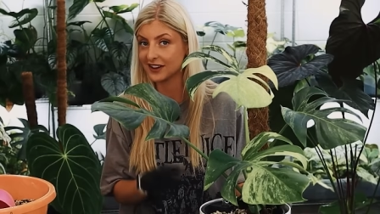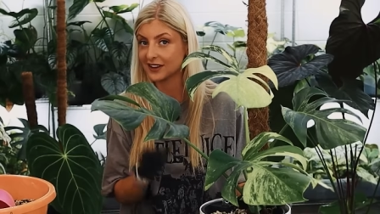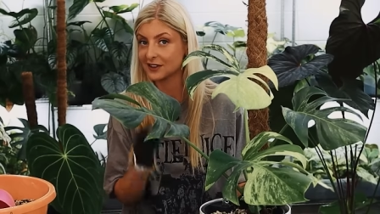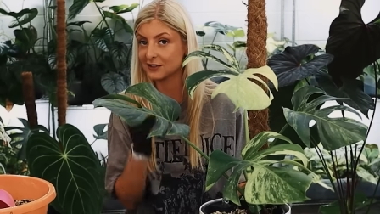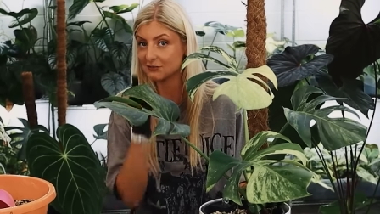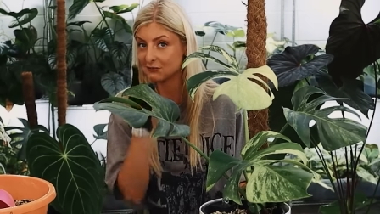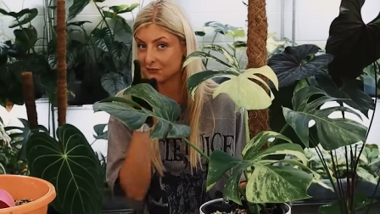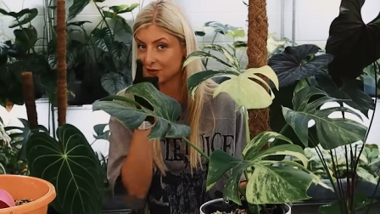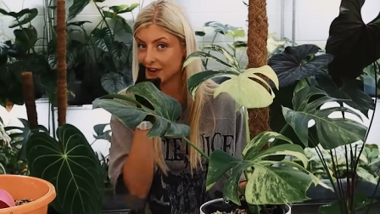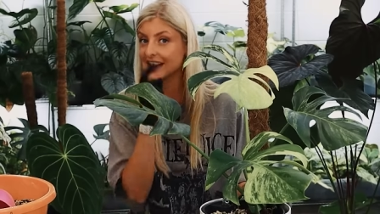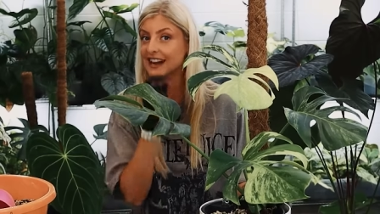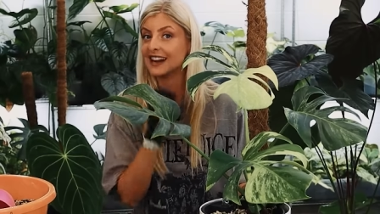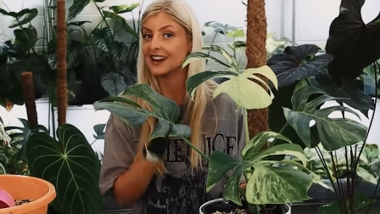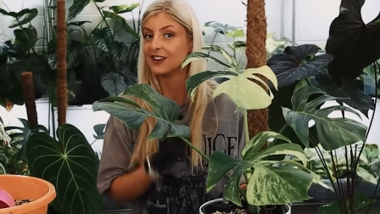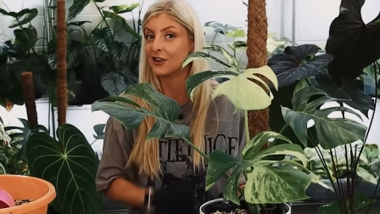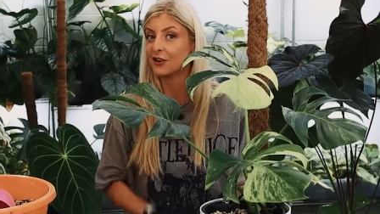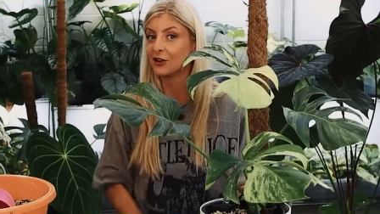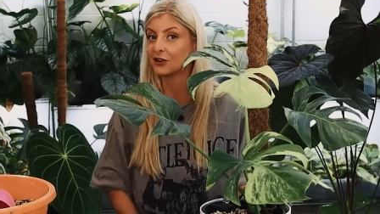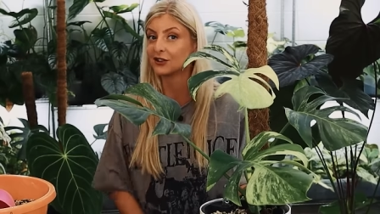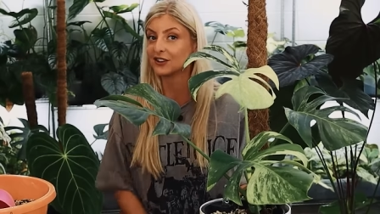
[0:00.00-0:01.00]
That's really
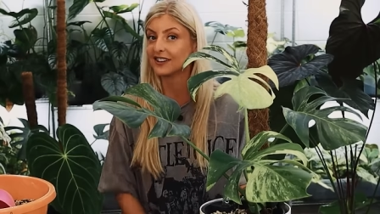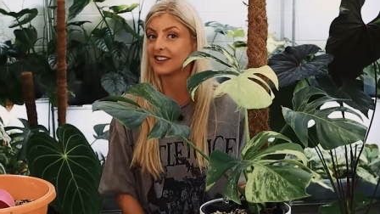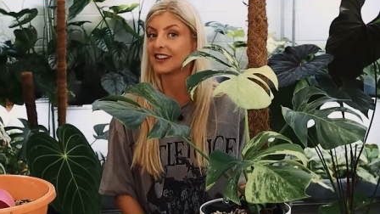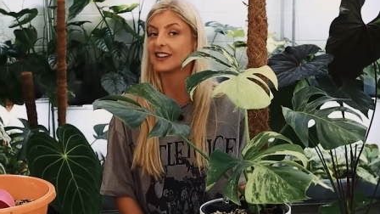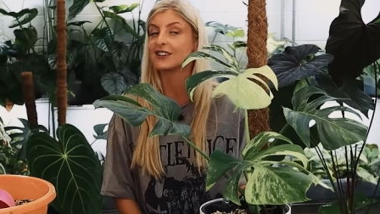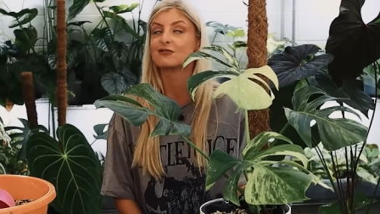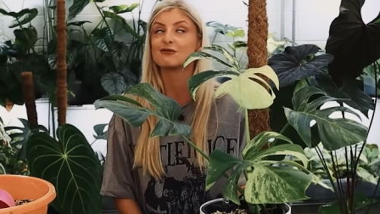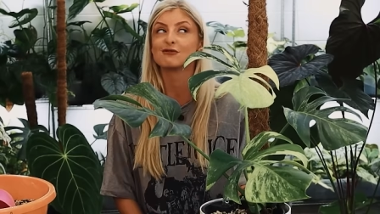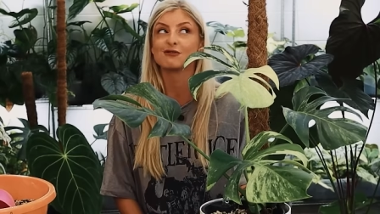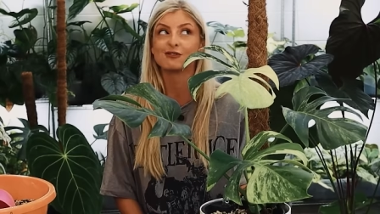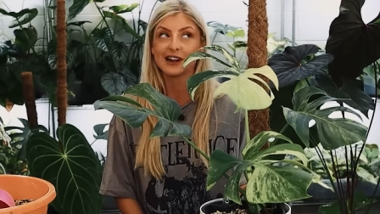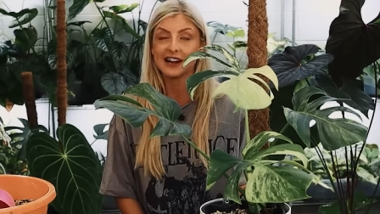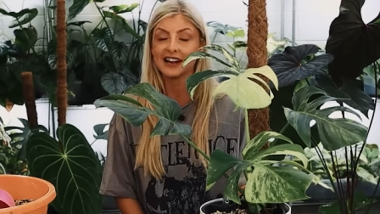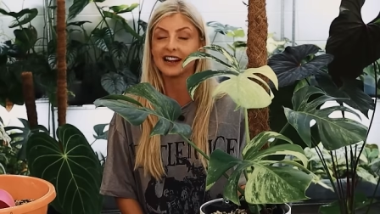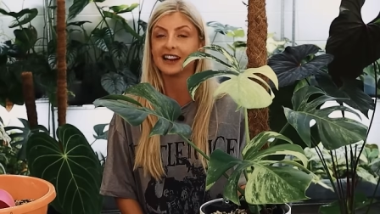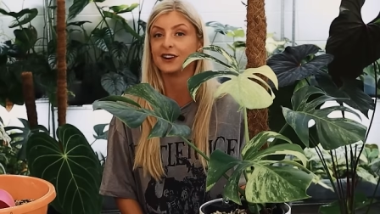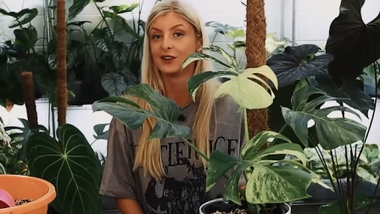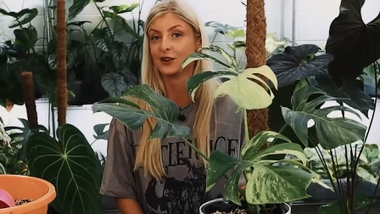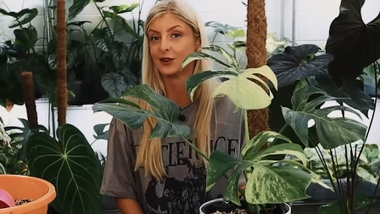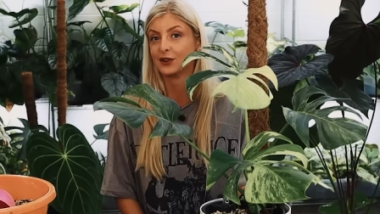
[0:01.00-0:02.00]
naughty. That's
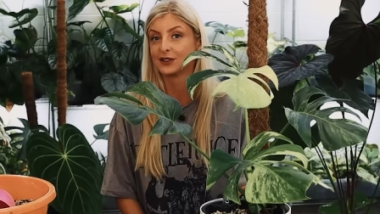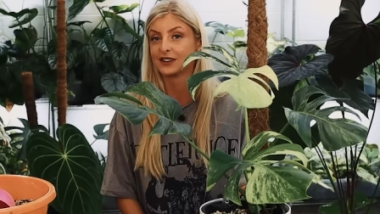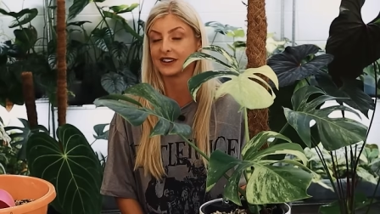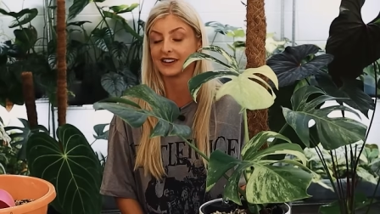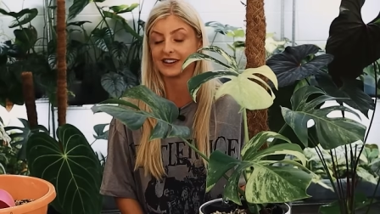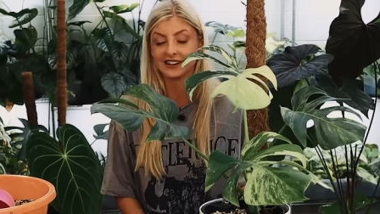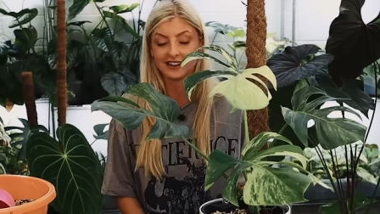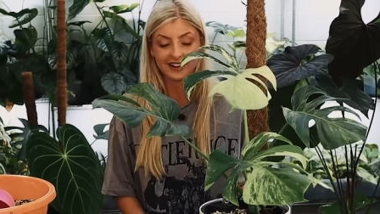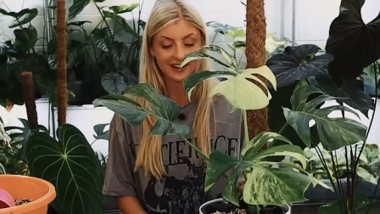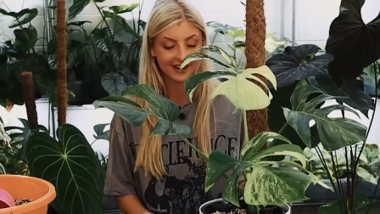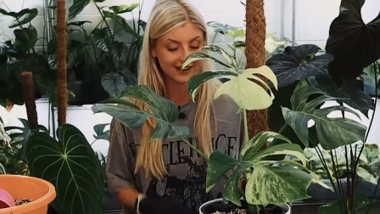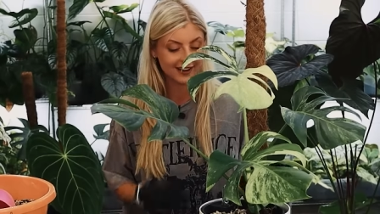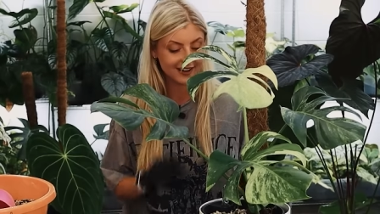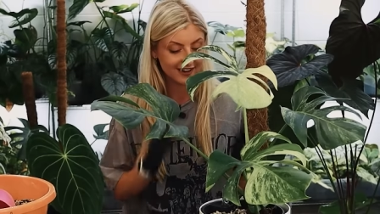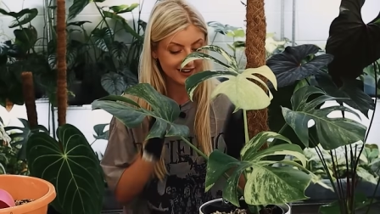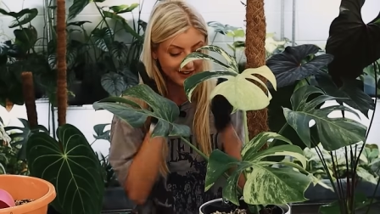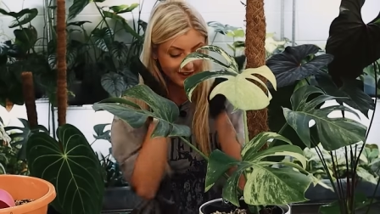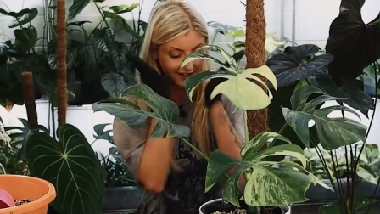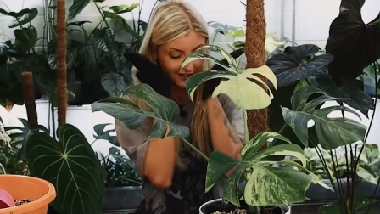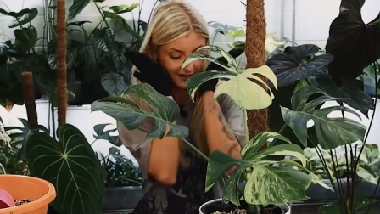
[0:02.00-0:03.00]
really naughty.
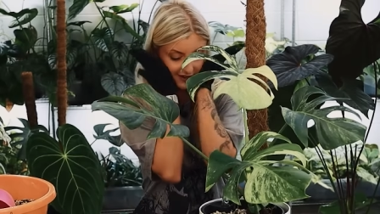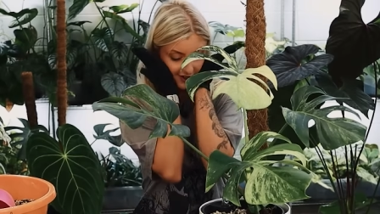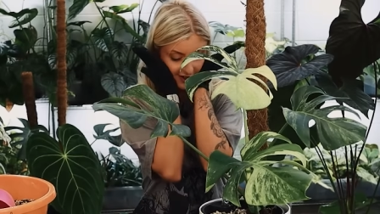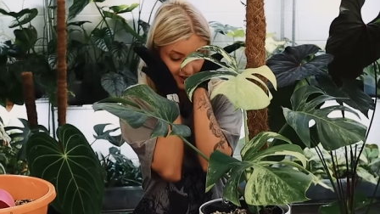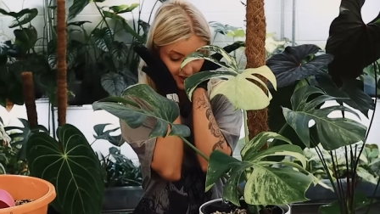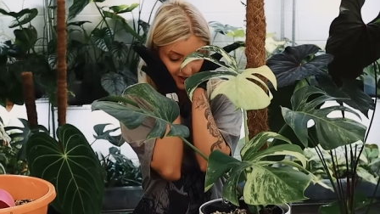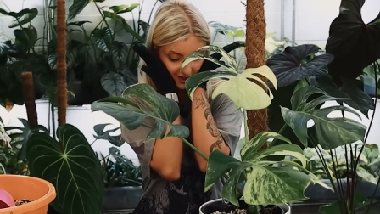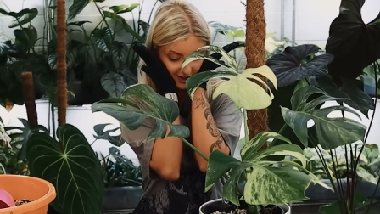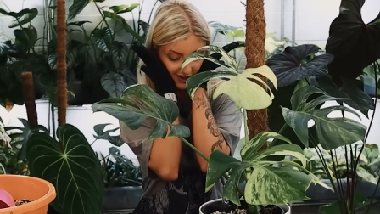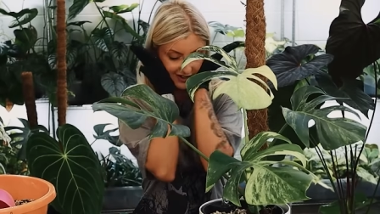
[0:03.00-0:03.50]
Oh.